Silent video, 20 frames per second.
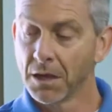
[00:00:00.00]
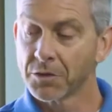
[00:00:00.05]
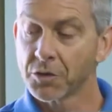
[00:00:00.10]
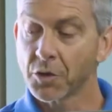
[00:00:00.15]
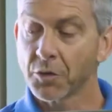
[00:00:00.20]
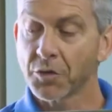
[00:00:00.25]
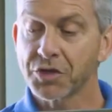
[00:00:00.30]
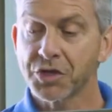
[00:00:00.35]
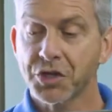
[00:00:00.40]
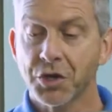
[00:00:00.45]

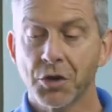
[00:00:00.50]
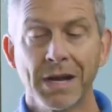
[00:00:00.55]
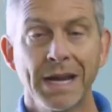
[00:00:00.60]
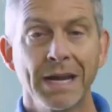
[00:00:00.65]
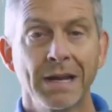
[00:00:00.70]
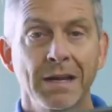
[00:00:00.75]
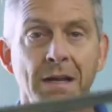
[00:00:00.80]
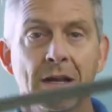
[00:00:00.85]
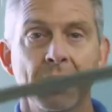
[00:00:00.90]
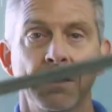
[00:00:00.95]
So the
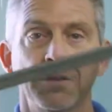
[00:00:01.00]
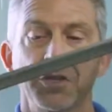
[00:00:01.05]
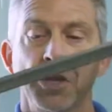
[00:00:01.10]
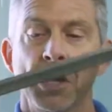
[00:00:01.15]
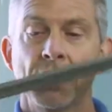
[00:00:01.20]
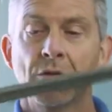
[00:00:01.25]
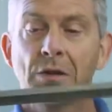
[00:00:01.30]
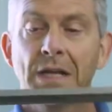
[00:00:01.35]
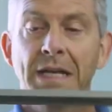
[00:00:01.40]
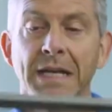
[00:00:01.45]
screen
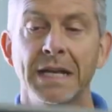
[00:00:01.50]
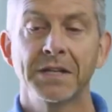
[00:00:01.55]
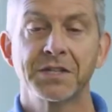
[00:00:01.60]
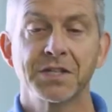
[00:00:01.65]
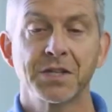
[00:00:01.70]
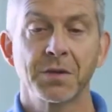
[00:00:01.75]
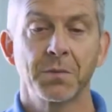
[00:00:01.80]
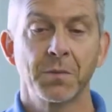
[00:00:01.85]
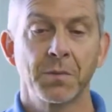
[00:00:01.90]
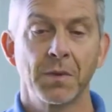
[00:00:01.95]
generally
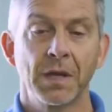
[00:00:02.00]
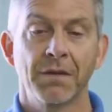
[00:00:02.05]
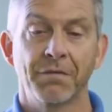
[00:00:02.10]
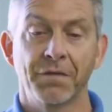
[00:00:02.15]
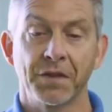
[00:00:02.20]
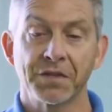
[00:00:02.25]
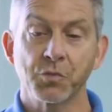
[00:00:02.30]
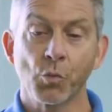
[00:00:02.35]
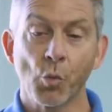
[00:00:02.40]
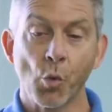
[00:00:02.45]
needs to,
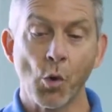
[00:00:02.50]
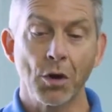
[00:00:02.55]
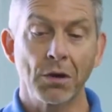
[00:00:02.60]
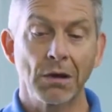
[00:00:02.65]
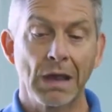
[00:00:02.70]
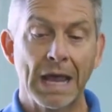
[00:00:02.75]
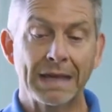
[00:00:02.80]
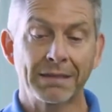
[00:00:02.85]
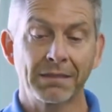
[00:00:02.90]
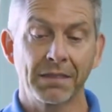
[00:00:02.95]
if it's worn
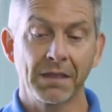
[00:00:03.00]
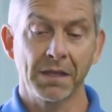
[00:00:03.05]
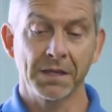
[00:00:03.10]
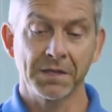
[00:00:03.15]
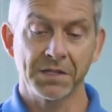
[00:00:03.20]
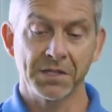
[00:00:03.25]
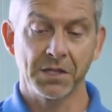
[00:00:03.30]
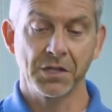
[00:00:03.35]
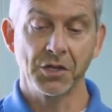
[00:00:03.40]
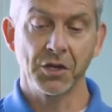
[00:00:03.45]
like
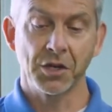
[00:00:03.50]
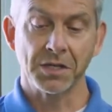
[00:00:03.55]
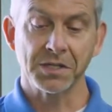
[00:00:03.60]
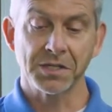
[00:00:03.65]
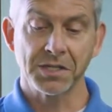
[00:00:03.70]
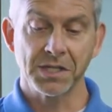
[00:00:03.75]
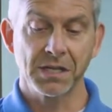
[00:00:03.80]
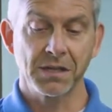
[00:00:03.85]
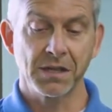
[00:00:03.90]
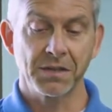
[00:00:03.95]
this, and you can
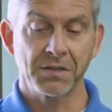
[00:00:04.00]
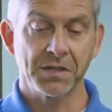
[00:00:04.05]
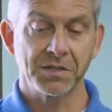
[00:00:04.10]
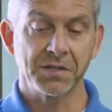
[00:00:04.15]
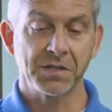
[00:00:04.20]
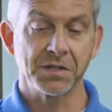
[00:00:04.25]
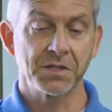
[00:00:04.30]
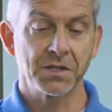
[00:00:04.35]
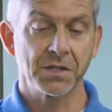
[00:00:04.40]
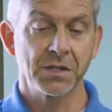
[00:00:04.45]
see that
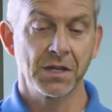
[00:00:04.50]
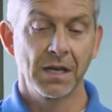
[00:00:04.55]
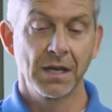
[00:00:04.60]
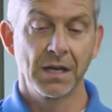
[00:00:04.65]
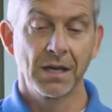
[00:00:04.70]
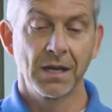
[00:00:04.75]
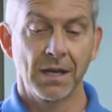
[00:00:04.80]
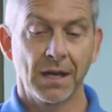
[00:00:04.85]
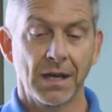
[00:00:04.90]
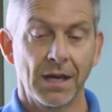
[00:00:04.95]
this is
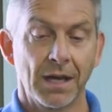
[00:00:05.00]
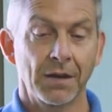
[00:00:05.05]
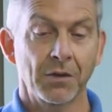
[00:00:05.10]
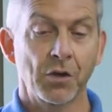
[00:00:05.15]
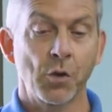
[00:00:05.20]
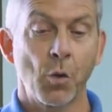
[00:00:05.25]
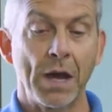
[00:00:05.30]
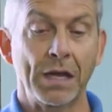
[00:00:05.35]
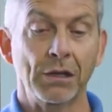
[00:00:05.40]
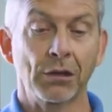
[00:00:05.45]

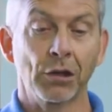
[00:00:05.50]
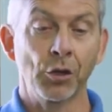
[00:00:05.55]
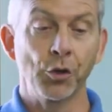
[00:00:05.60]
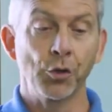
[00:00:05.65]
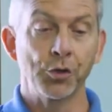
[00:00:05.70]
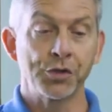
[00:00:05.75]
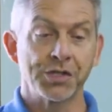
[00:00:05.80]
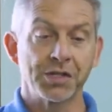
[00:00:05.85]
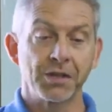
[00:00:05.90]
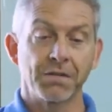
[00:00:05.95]
quite
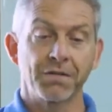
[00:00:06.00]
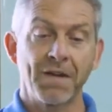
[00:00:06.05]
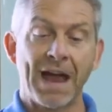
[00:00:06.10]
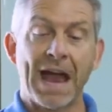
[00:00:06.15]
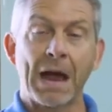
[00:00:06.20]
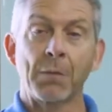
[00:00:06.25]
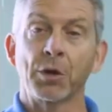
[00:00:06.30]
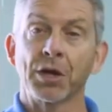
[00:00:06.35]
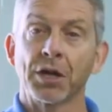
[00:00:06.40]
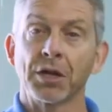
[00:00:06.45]
loose, the
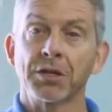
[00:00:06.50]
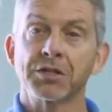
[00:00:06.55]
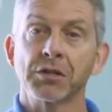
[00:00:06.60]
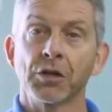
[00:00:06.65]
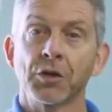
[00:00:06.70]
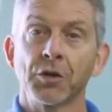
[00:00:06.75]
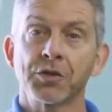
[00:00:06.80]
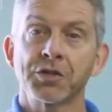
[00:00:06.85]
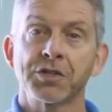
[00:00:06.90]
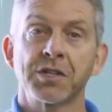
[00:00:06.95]
fabric is
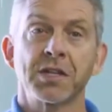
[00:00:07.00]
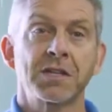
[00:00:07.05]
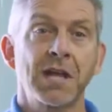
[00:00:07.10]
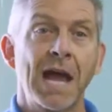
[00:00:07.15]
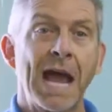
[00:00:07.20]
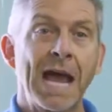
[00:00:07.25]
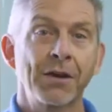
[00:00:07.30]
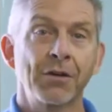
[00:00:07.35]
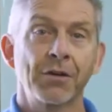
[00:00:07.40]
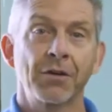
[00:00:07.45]
loose, the
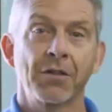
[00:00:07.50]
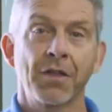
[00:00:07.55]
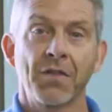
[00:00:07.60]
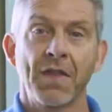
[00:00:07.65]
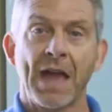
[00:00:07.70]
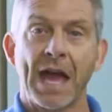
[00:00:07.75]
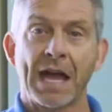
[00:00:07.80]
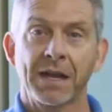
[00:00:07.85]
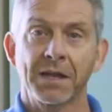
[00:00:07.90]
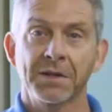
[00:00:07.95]
tighter
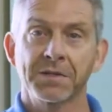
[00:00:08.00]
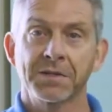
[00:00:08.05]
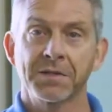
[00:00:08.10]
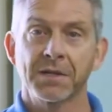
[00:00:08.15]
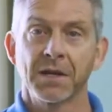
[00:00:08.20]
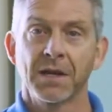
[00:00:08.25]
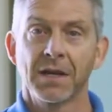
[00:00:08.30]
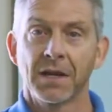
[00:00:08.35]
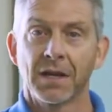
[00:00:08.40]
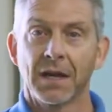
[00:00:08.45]
that
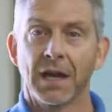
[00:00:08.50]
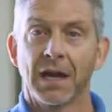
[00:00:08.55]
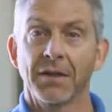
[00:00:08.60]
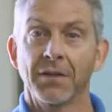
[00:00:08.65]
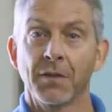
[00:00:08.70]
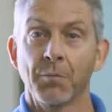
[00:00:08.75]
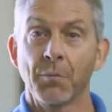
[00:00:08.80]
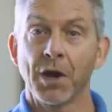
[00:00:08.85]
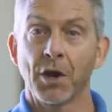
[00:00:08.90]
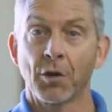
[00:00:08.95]
is,
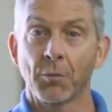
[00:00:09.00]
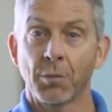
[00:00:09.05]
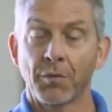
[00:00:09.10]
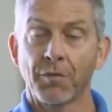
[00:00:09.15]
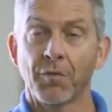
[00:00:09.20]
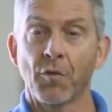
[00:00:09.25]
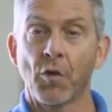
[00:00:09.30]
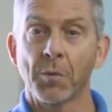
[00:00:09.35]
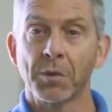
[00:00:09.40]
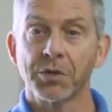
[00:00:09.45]
the better
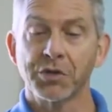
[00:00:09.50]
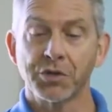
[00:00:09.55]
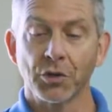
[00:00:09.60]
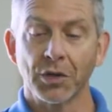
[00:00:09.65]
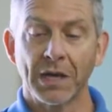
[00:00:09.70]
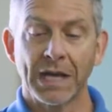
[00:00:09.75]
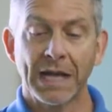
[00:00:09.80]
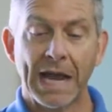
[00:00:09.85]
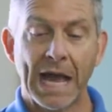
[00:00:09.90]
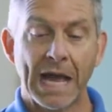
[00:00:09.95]
performance you'll
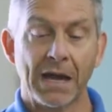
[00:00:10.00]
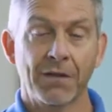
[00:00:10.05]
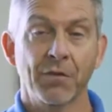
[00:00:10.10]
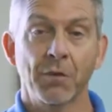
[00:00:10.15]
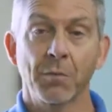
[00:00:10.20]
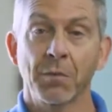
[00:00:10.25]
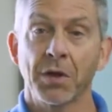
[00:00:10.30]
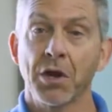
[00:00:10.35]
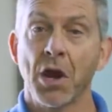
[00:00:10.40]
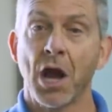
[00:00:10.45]
get out of
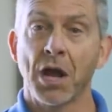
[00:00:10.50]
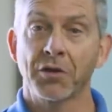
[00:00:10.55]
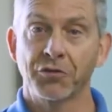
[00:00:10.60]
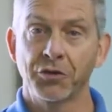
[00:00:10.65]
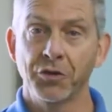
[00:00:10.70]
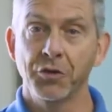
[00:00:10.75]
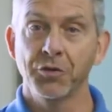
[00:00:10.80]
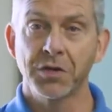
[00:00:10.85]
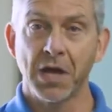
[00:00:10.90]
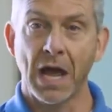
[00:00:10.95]
it, but not
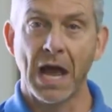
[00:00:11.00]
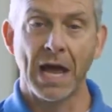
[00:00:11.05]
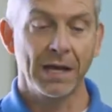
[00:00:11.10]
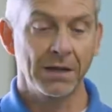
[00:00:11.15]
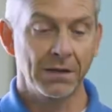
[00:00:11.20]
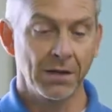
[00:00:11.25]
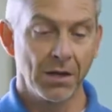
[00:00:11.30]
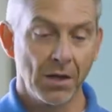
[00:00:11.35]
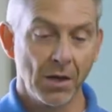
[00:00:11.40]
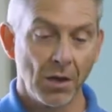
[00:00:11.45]
too
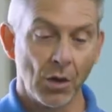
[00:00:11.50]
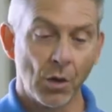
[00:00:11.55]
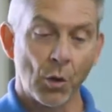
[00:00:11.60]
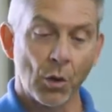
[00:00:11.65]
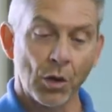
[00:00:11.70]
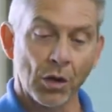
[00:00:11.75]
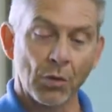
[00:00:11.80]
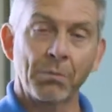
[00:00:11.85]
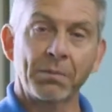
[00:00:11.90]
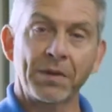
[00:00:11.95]
tight,
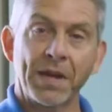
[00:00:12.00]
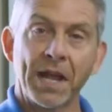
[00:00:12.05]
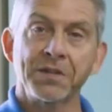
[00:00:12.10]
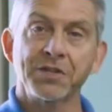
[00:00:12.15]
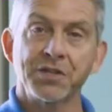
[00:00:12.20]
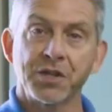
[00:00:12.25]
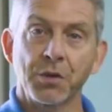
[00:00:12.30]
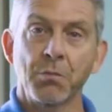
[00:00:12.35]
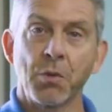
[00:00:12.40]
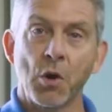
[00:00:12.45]
or it
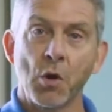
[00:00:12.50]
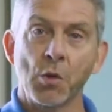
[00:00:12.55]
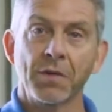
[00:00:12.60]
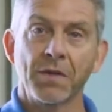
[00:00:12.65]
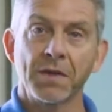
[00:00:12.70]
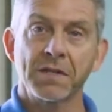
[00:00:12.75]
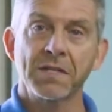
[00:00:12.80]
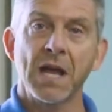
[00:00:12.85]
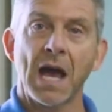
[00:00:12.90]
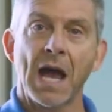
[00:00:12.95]
tends to bow in
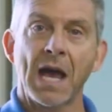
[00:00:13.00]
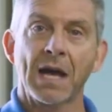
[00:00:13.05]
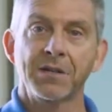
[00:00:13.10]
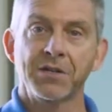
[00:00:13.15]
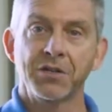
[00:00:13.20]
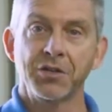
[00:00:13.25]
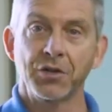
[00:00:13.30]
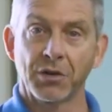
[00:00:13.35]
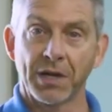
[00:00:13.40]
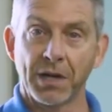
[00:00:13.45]
the
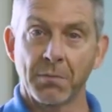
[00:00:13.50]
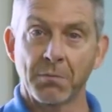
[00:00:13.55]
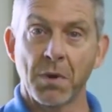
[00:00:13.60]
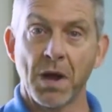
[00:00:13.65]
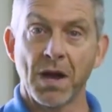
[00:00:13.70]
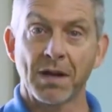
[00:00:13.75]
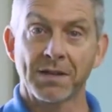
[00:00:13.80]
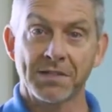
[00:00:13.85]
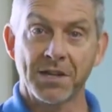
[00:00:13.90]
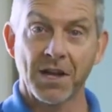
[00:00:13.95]
sides and you'll get
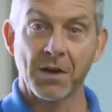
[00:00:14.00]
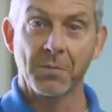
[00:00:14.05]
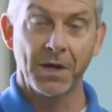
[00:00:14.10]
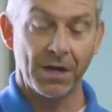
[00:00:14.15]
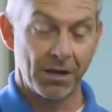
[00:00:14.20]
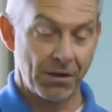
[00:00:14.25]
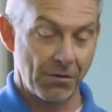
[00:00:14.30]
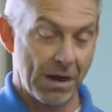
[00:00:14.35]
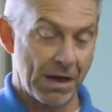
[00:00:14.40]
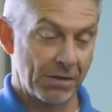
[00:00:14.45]
bugs
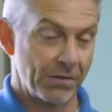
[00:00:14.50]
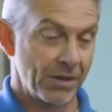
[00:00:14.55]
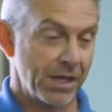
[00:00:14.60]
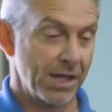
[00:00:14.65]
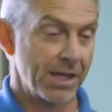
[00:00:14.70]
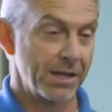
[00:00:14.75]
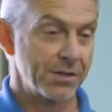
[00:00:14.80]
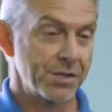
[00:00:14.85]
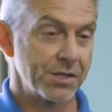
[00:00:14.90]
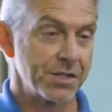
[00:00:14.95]
coming in around the
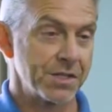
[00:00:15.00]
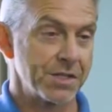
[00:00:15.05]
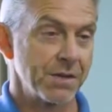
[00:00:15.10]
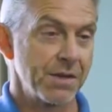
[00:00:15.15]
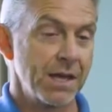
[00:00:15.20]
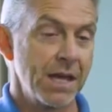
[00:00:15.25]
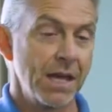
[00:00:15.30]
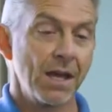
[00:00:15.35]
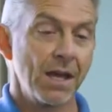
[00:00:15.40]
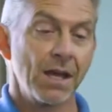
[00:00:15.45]
edges.
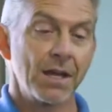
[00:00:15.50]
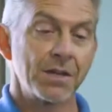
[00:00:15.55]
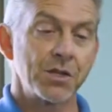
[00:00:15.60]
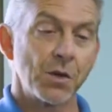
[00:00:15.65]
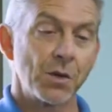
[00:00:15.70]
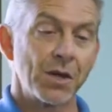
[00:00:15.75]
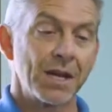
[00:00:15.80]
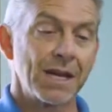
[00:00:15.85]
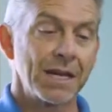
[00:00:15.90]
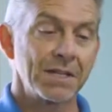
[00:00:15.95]

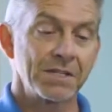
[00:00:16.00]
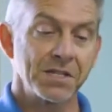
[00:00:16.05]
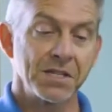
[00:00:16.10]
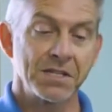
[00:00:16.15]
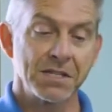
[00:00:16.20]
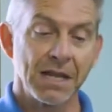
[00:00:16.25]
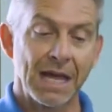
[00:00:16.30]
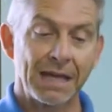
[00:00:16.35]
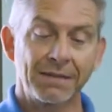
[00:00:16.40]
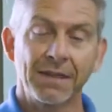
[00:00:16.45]
So in an
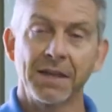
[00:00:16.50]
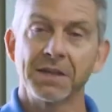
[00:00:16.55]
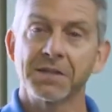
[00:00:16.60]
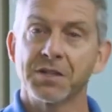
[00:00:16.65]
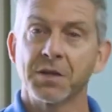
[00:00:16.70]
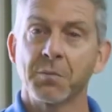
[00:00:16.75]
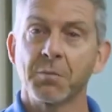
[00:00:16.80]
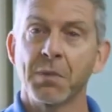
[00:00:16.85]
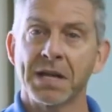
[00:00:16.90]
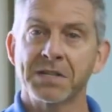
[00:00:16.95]
instance like this,
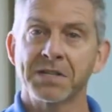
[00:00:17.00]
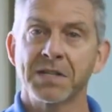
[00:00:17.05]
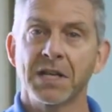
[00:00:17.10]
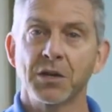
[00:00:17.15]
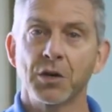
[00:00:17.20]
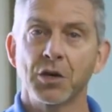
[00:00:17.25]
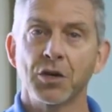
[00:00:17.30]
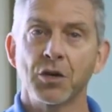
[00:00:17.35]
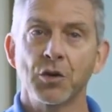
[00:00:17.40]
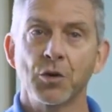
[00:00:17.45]
the best
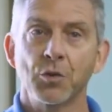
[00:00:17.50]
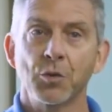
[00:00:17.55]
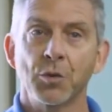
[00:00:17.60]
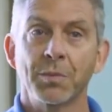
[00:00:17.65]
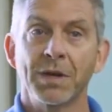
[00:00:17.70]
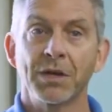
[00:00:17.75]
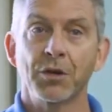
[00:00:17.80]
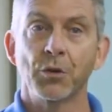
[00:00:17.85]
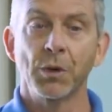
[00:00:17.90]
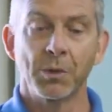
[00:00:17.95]
thing to do
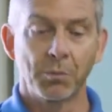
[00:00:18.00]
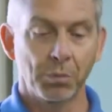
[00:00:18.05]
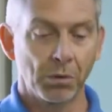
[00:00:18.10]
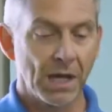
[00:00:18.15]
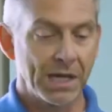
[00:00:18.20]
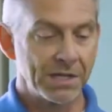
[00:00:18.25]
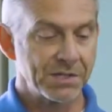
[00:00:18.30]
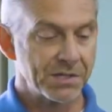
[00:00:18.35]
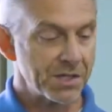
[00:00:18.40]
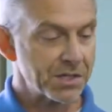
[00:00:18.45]
would be to
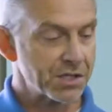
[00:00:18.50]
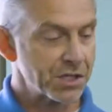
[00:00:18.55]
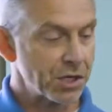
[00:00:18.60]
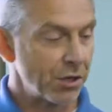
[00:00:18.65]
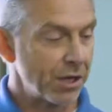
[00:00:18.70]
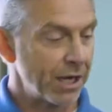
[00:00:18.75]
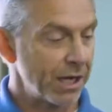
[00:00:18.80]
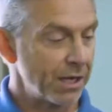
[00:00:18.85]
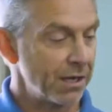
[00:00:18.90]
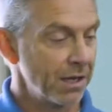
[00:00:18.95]
replace the
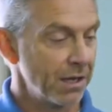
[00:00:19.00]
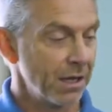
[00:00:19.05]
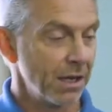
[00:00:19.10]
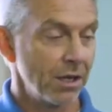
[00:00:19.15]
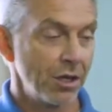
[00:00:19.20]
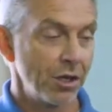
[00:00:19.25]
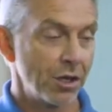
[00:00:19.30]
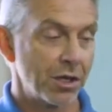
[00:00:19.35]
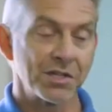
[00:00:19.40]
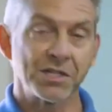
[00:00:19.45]
screen.
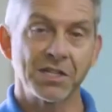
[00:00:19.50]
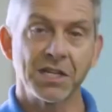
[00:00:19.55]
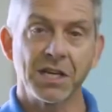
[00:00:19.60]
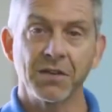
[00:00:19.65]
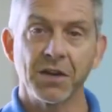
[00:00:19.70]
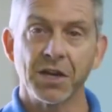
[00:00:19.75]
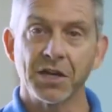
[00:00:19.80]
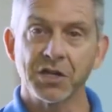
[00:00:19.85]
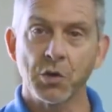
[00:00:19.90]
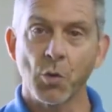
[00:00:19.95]
You can see
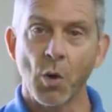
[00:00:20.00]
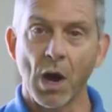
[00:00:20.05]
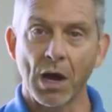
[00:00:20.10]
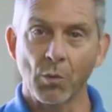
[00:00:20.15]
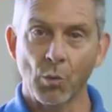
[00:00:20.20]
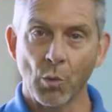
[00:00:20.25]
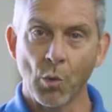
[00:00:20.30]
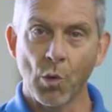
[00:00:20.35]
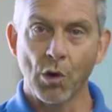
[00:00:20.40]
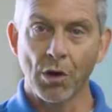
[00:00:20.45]
that it's
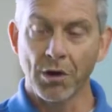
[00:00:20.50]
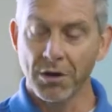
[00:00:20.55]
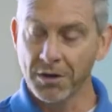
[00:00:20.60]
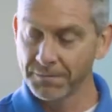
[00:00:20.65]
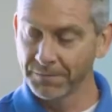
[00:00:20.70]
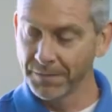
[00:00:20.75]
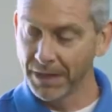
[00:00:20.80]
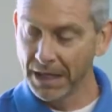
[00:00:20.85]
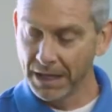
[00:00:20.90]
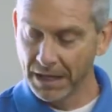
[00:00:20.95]
quite worn.
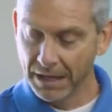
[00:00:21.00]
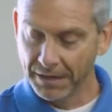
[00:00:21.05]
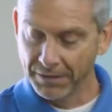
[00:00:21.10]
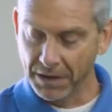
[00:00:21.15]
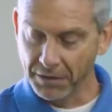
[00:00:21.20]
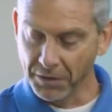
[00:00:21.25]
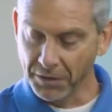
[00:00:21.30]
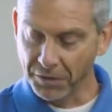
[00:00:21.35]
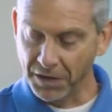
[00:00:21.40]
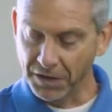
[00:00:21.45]

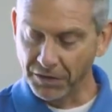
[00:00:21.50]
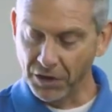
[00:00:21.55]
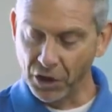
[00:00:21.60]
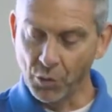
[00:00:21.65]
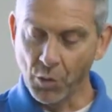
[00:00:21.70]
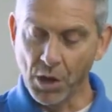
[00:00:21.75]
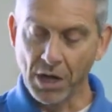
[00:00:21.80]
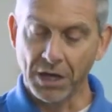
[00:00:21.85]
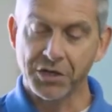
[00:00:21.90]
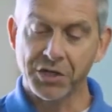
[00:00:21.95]
The other thing that
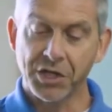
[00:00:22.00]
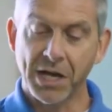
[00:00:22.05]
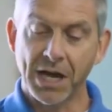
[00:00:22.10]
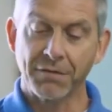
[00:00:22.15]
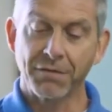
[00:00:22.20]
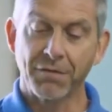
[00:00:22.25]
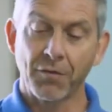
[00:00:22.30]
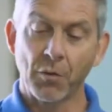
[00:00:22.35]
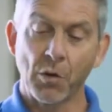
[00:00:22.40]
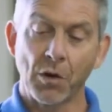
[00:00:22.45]
you want to
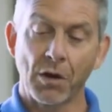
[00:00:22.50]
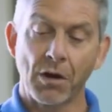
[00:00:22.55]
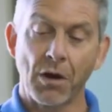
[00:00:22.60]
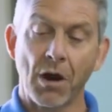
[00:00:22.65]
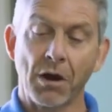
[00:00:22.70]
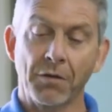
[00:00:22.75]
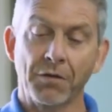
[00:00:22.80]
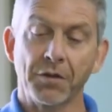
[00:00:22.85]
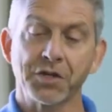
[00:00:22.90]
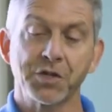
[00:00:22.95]
check for
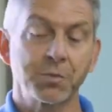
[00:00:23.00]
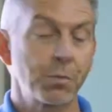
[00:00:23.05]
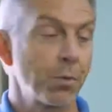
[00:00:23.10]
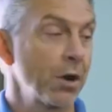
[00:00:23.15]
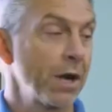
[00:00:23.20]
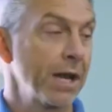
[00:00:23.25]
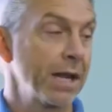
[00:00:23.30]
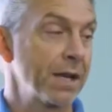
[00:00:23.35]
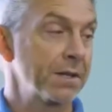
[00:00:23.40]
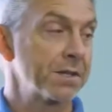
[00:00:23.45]
are the
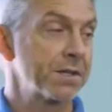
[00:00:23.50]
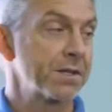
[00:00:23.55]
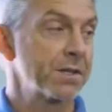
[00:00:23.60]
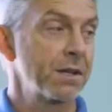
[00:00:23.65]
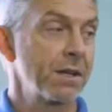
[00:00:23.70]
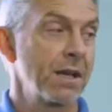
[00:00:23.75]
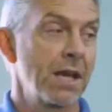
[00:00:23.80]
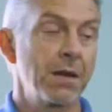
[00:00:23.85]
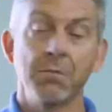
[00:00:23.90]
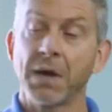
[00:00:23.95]
springs
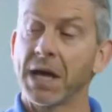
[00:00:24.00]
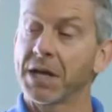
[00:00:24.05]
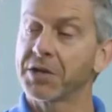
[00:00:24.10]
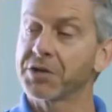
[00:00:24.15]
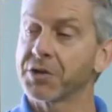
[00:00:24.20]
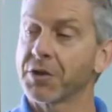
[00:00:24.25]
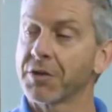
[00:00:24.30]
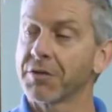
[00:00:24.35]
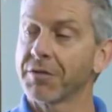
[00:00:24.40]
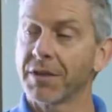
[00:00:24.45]
and make
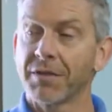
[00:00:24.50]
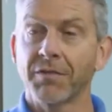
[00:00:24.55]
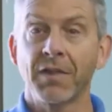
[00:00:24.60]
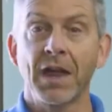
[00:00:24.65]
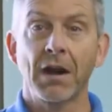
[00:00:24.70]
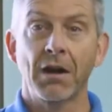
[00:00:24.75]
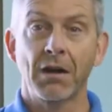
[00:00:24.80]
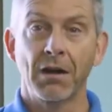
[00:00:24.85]
sure that